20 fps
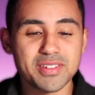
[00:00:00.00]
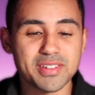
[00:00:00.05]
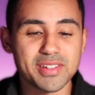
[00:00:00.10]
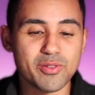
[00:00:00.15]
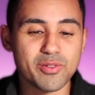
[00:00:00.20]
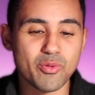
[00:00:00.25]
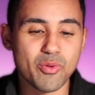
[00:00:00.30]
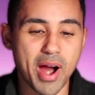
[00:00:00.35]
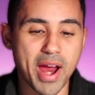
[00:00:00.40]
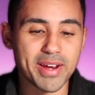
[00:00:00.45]
see
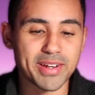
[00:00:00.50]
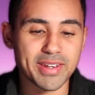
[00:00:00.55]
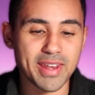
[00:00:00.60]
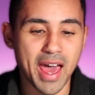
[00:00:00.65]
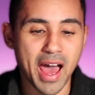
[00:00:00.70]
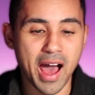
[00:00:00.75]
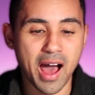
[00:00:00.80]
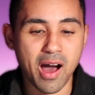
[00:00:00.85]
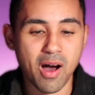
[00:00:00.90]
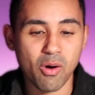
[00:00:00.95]
right
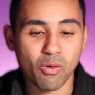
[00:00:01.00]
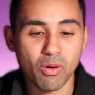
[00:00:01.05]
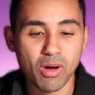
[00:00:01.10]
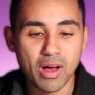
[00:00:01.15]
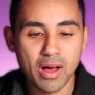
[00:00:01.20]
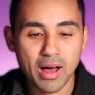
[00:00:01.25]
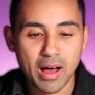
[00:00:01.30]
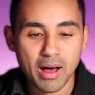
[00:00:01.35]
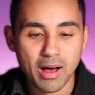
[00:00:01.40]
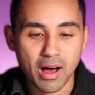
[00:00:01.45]
now,
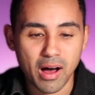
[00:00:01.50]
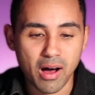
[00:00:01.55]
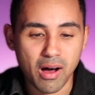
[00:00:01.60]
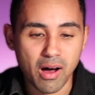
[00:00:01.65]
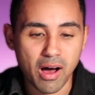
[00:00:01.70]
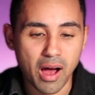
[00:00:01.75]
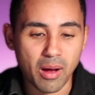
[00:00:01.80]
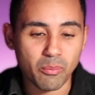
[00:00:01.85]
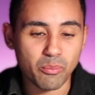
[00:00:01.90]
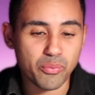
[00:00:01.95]

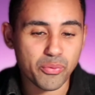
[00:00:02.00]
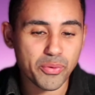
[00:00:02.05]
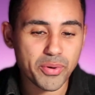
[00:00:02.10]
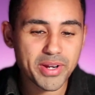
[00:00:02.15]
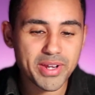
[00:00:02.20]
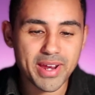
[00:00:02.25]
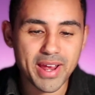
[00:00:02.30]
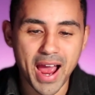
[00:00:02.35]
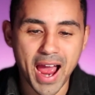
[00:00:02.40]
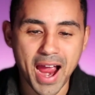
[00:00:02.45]
I'm
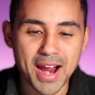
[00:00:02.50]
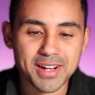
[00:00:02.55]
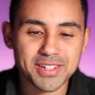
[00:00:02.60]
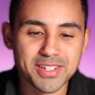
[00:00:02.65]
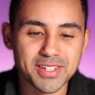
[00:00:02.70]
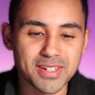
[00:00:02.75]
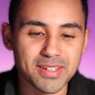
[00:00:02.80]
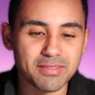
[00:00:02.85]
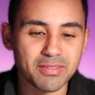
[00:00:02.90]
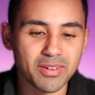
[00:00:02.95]
pretty
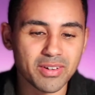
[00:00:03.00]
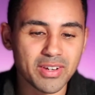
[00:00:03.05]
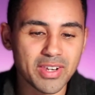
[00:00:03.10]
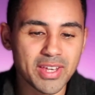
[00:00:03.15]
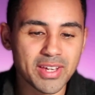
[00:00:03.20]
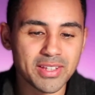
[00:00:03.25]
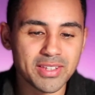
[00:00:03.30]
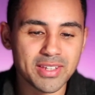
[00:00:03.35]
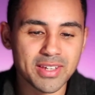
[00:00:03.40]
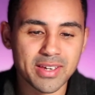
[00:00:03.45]
active on
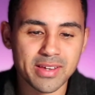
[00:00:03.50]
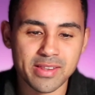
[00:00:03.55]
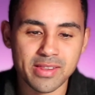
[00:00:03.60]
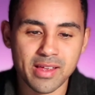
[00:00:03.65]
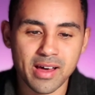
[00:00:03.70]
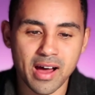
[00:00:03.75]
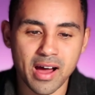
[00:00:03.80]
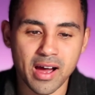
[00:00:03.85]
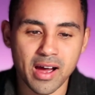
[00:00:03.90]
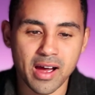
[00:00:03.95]

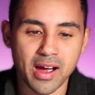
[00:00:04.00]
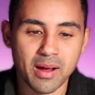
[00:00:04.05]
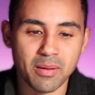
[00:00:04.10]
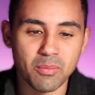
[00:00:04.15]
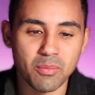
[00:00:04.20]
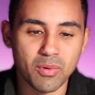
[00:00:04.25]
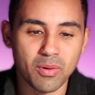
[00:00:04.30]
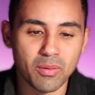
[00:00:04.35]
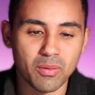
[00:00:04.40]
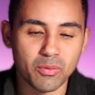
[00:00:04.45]
LinkedIn.
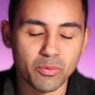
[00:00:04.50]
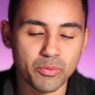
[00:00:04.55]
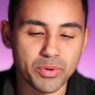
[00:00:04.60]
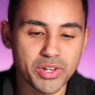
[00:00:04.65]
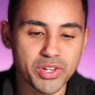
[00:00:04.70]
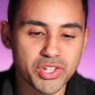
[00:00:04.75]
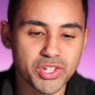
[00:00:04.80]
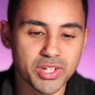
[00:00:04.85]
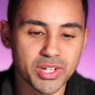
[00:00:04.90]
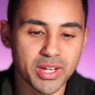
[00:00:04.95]
I'm
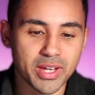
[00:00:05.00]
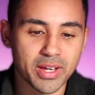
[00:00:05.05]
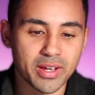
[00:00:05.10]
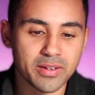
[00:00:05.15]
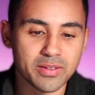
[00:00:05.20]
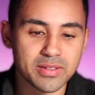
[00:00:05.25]
reaching